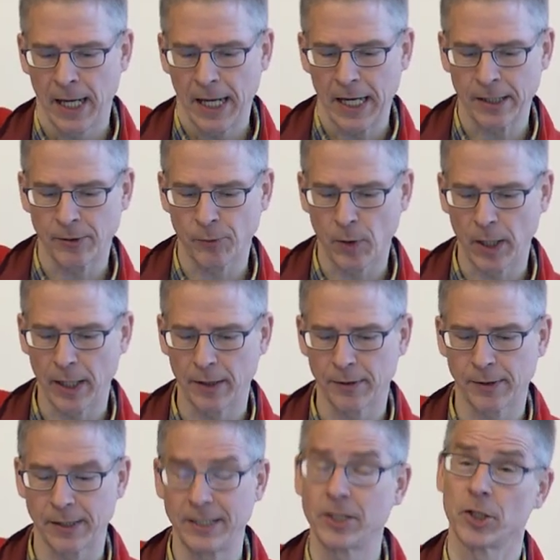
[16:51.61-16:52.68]
as well
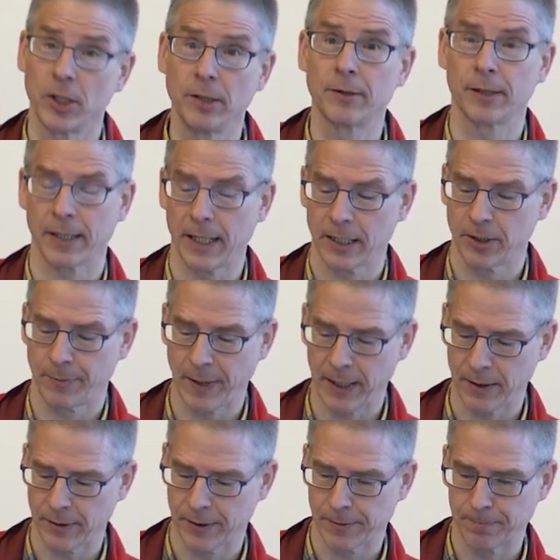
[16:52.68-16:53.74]
as the genes that are
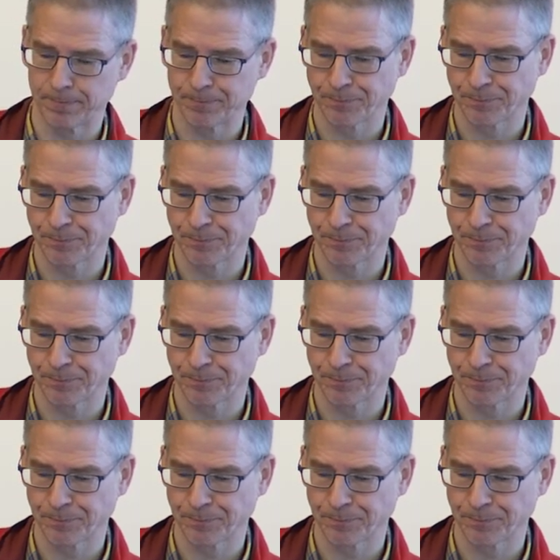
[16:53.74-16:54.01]
expressed.